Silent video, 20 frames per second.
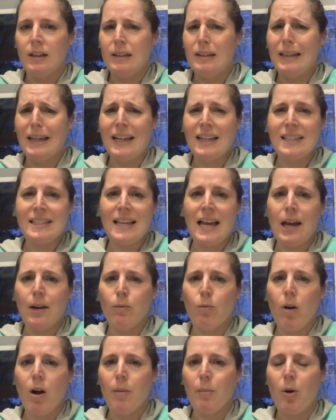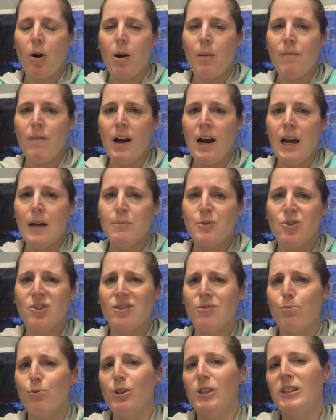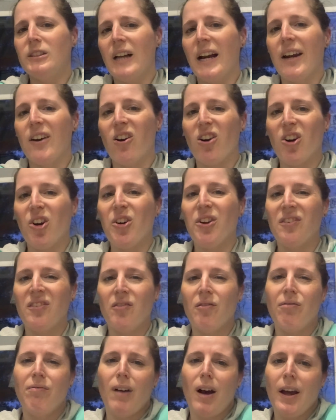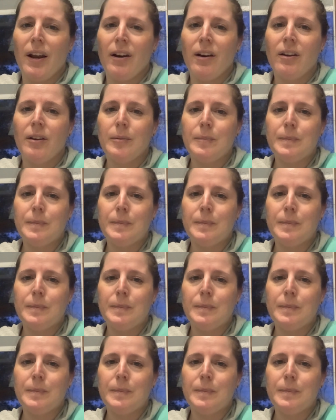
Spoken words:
Like I said, rom-com vibes, just really lighthearted and fun.